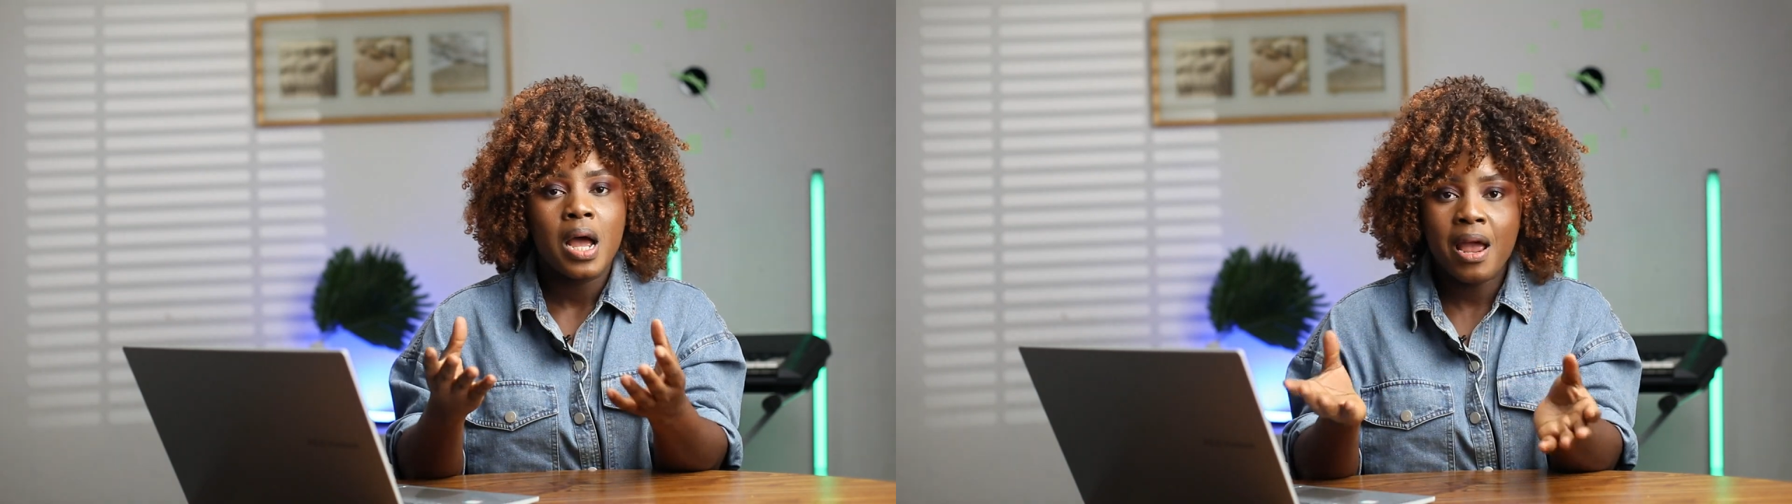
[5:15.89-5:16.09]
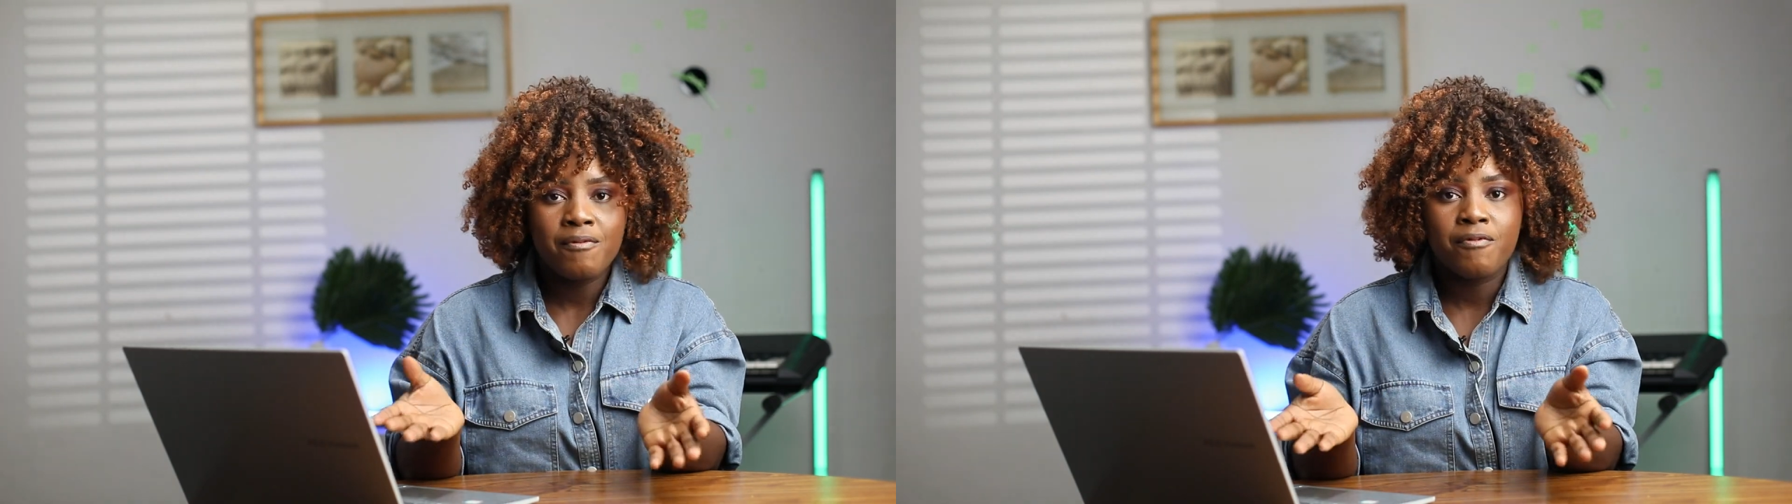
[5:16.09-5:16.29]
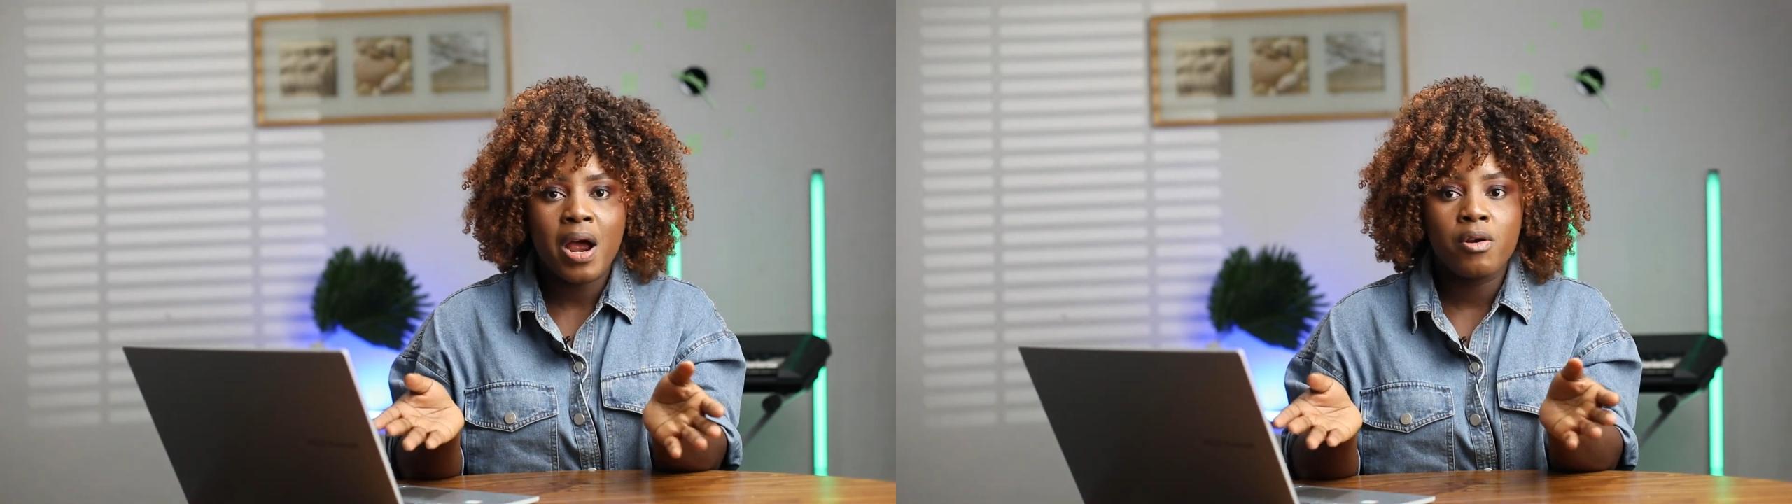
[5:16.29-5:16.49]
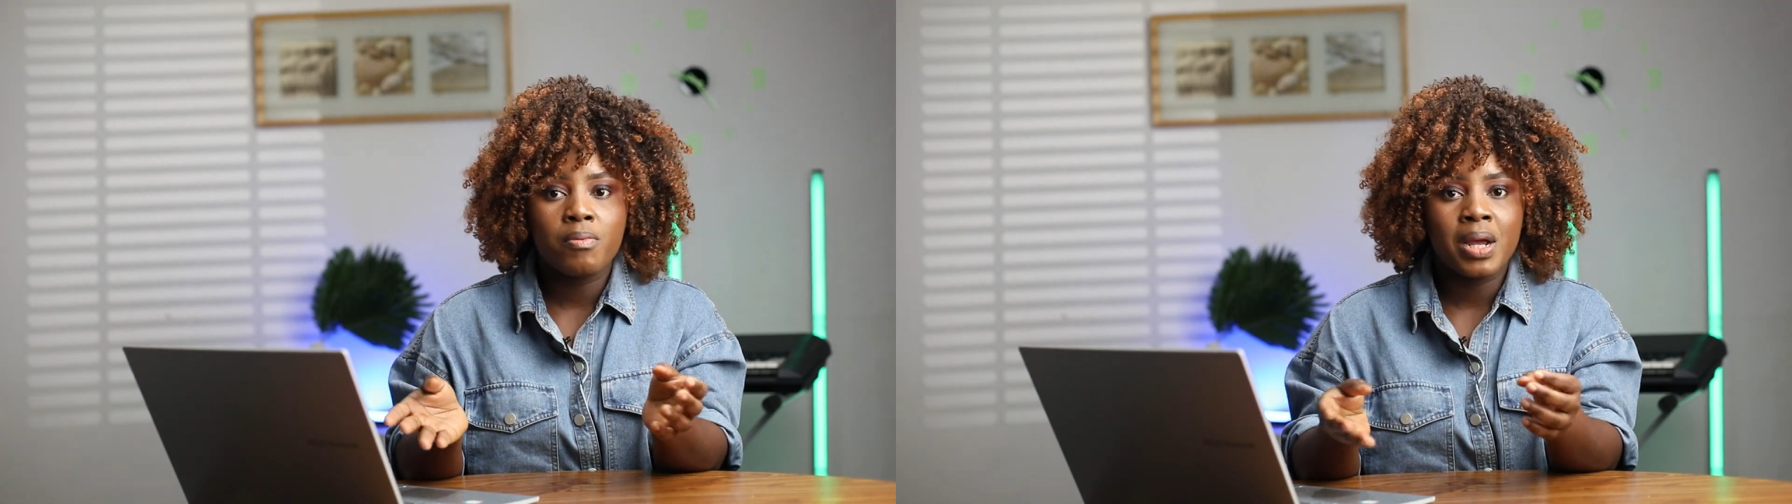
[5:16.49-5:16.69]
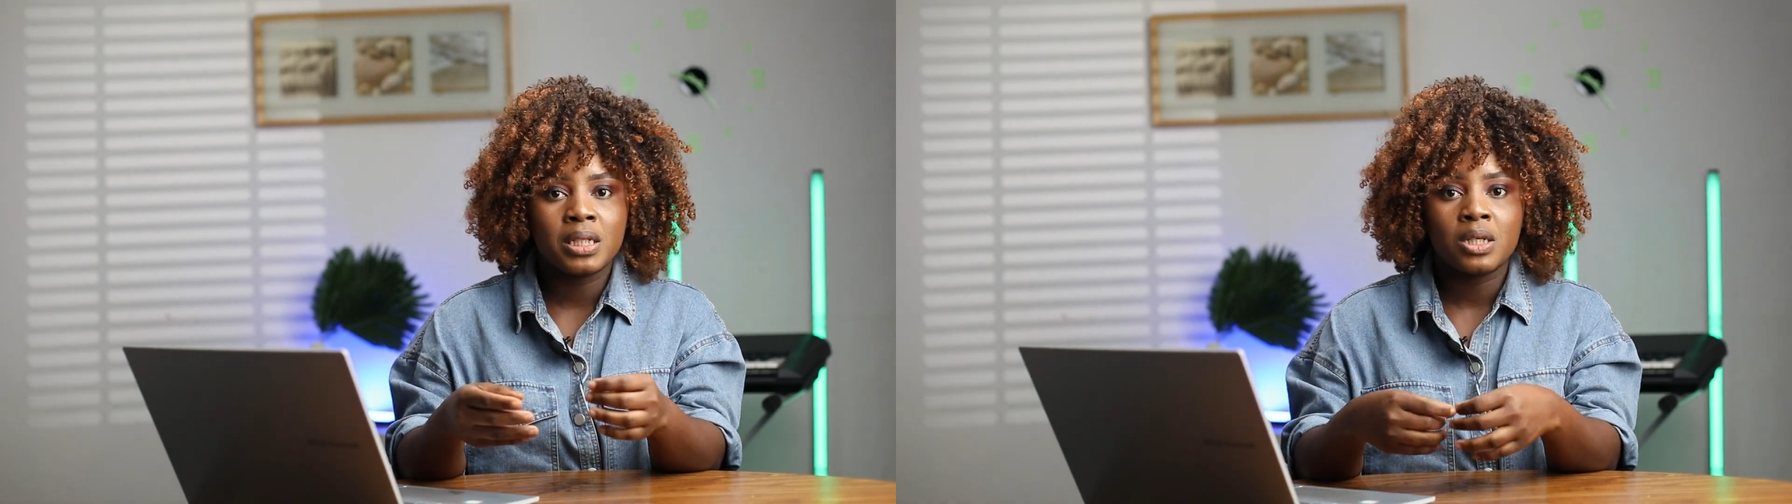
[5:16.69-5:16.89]

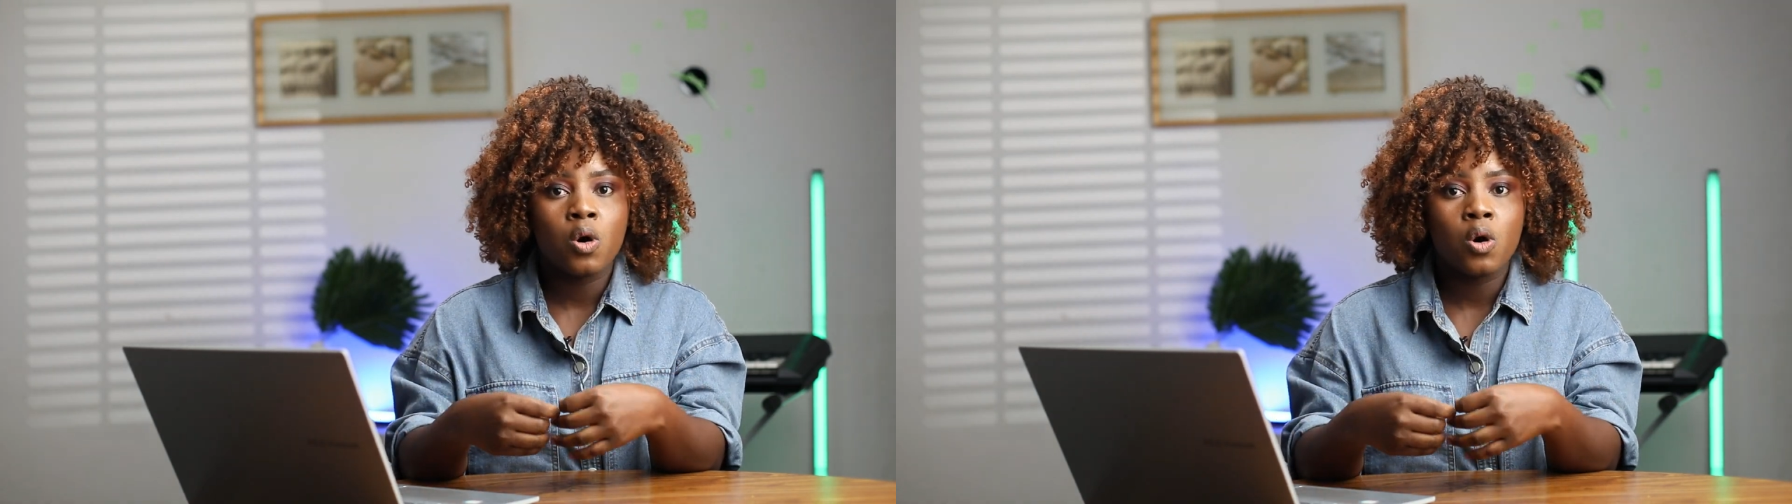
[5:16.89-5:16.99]
environment